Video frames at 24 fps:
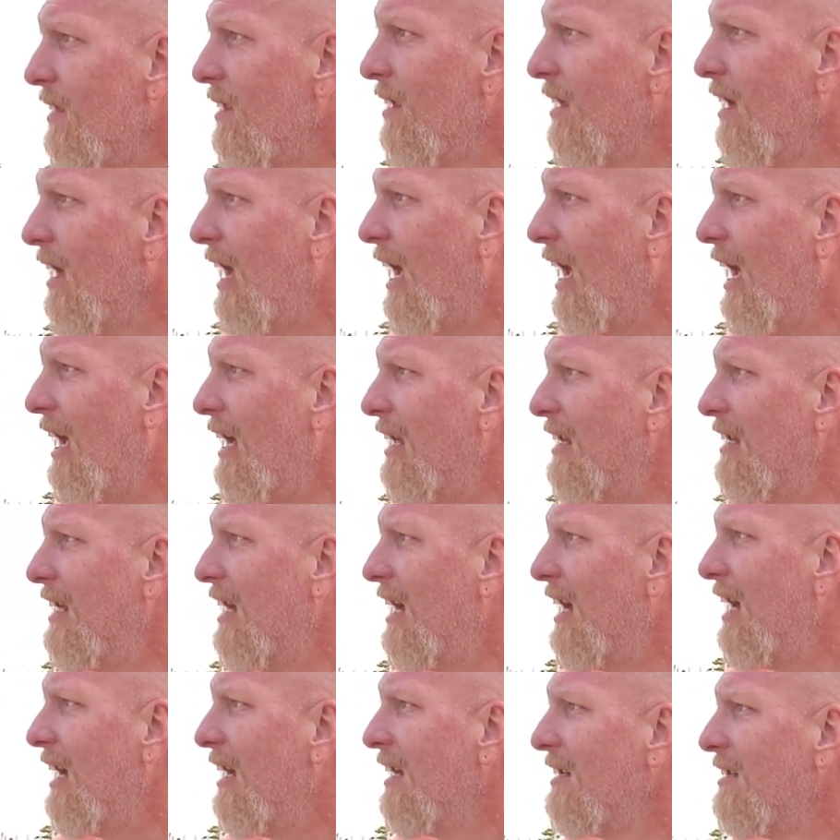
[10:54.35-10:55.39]

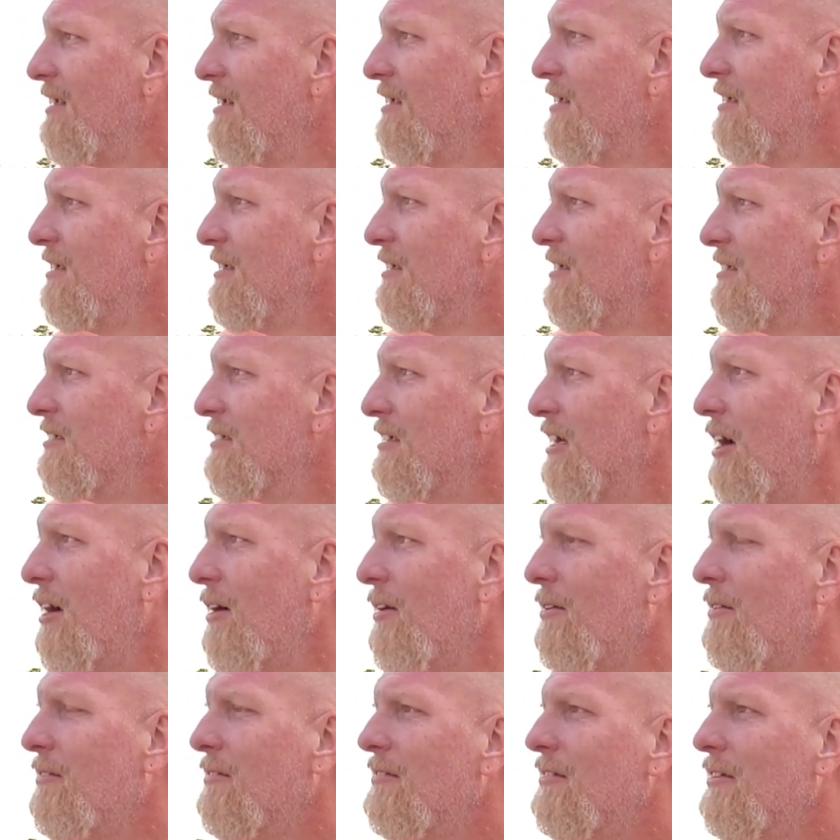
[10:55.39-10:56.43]
And
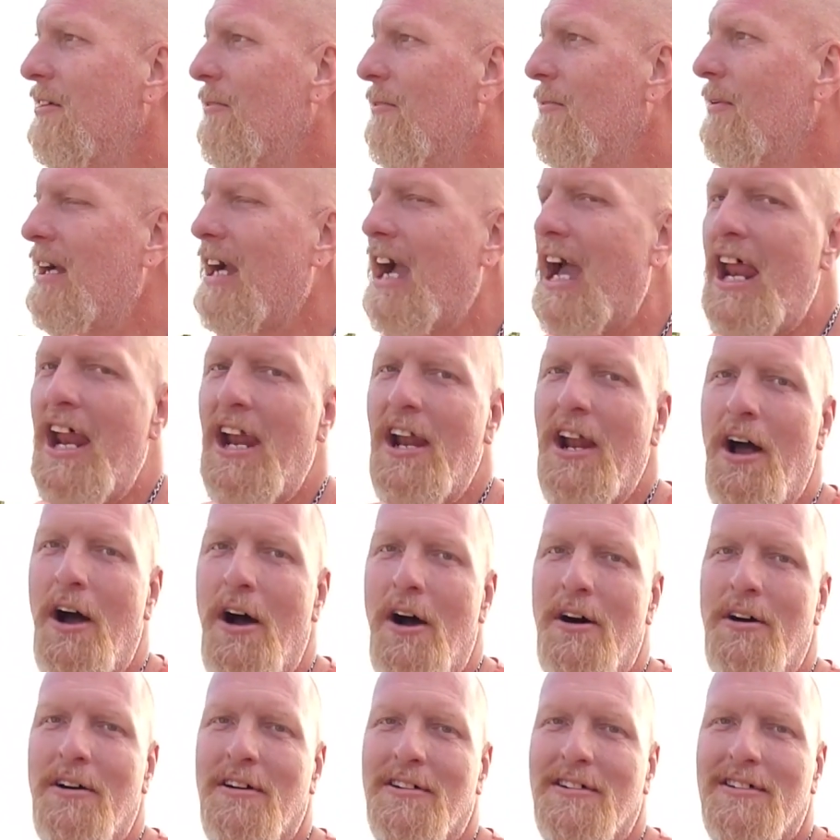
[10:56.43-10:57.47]
so we got it
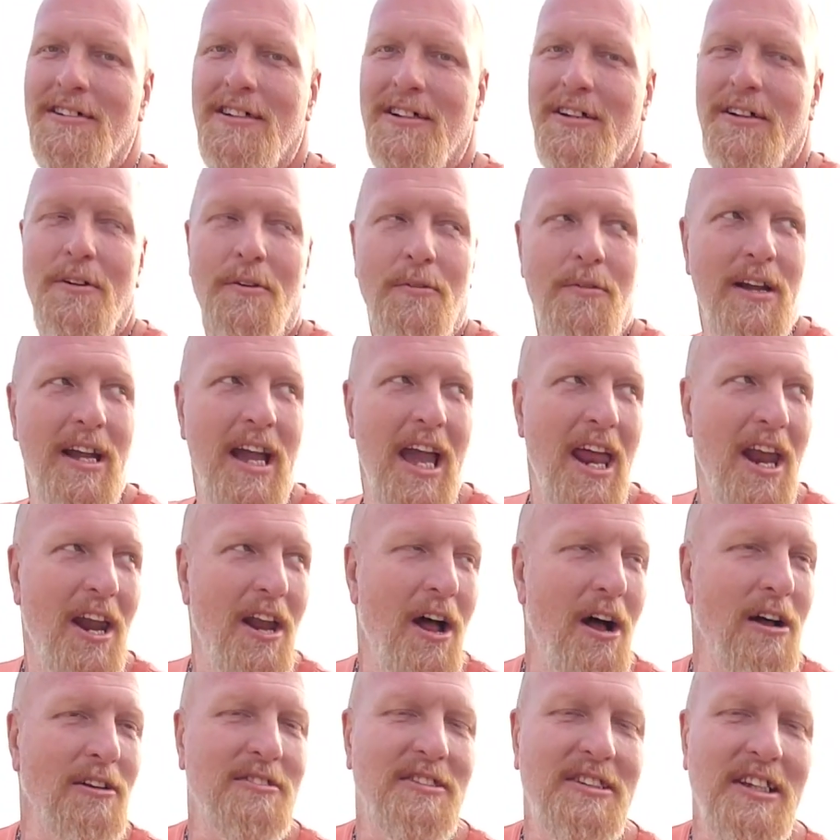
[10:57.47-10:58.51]
all
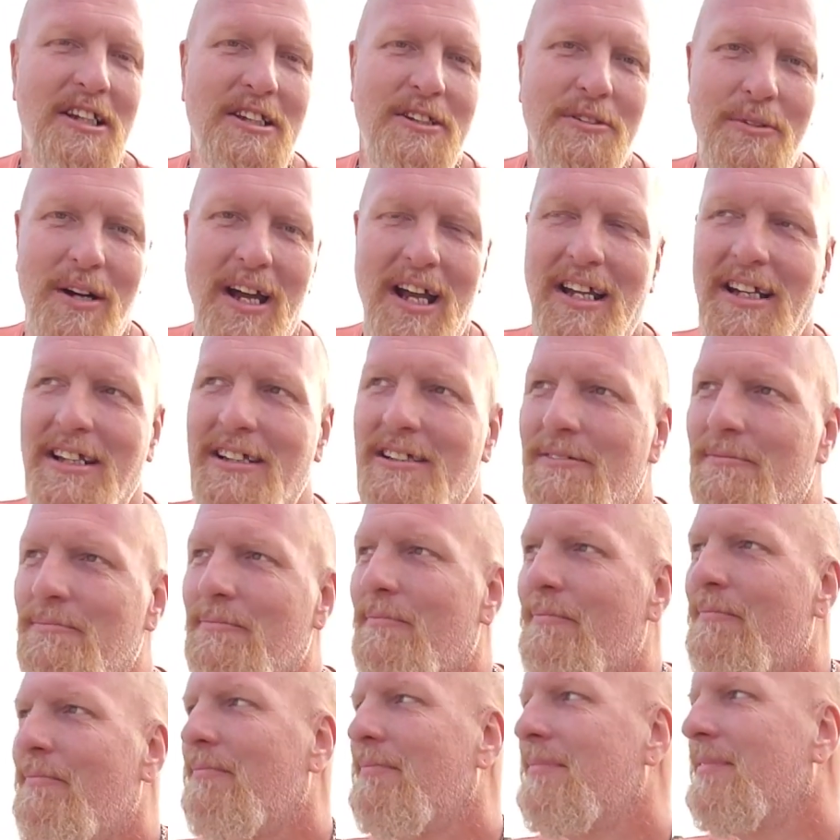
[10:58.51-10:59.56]
situated,
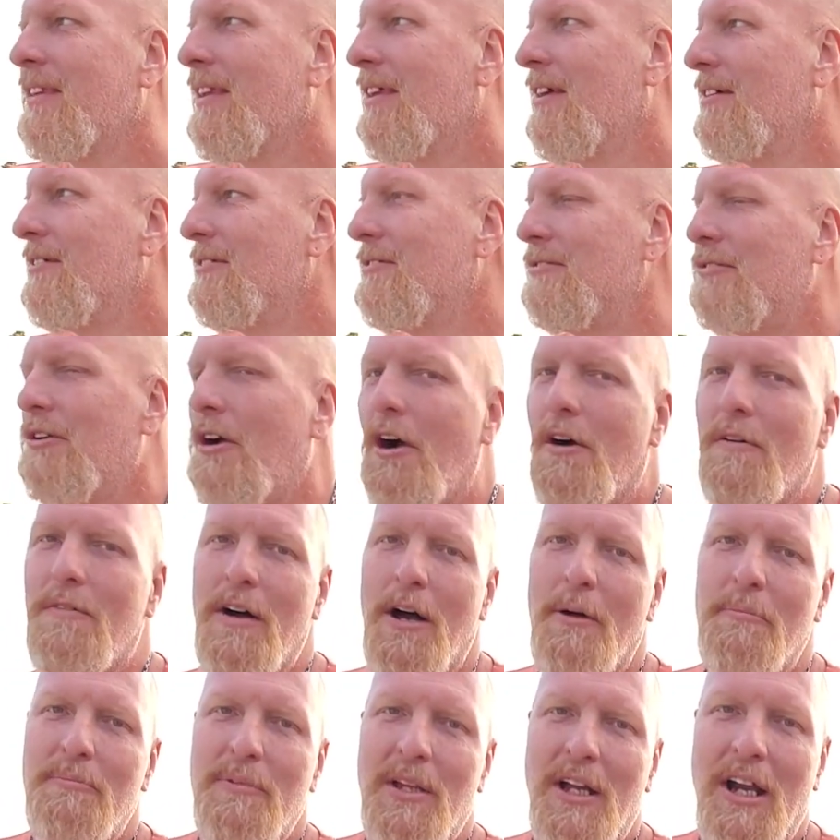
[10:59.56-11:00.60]
drove
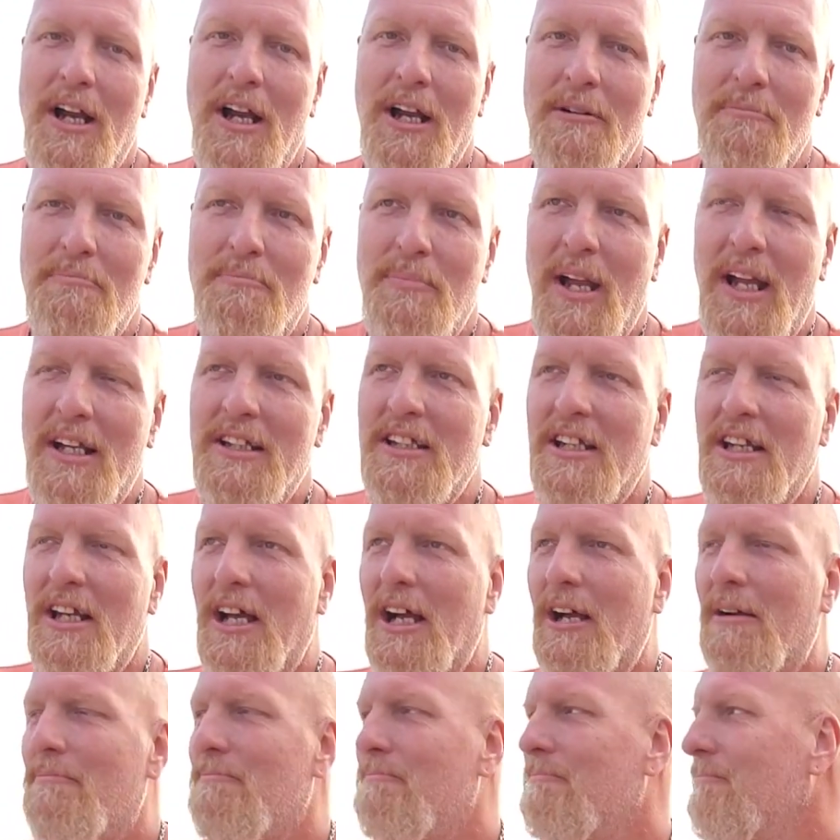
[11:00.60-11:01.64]
up there and picked it
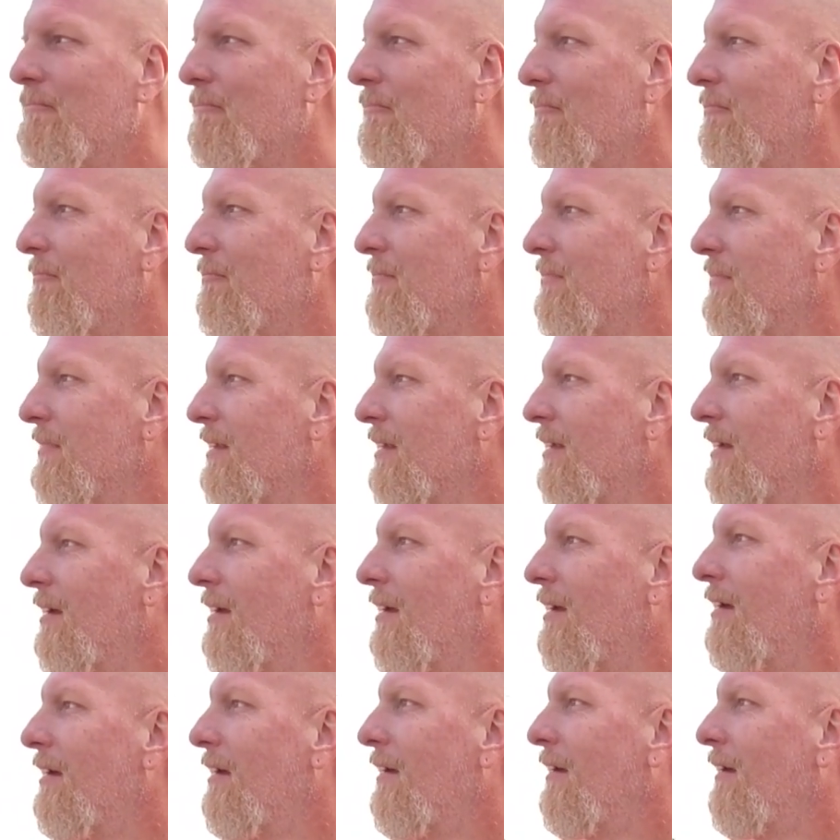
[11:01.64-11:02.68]
up,
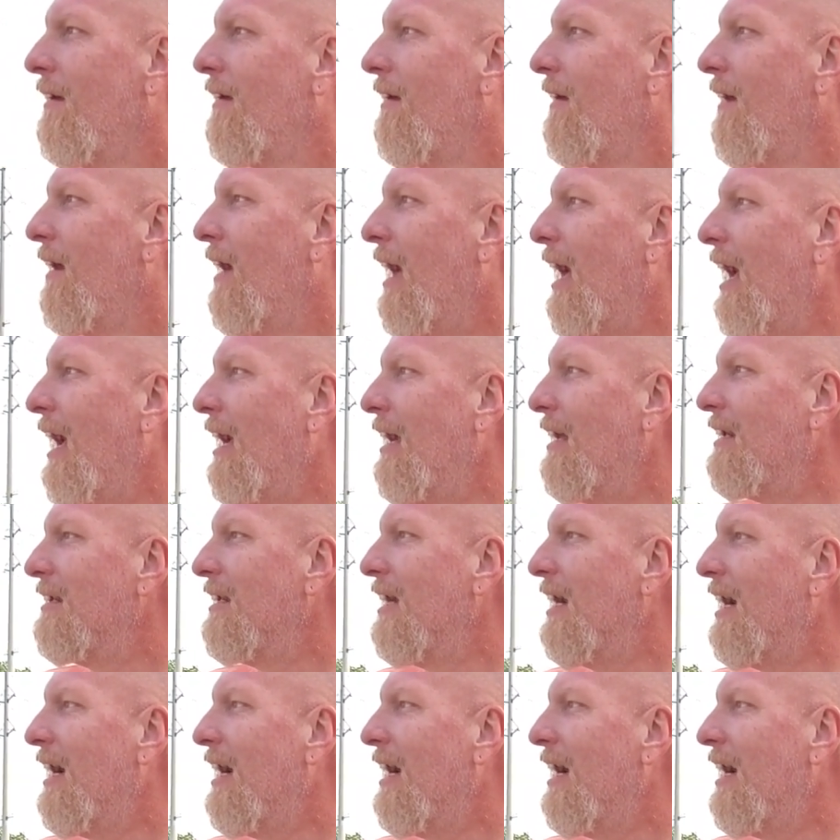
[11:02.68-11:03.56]
and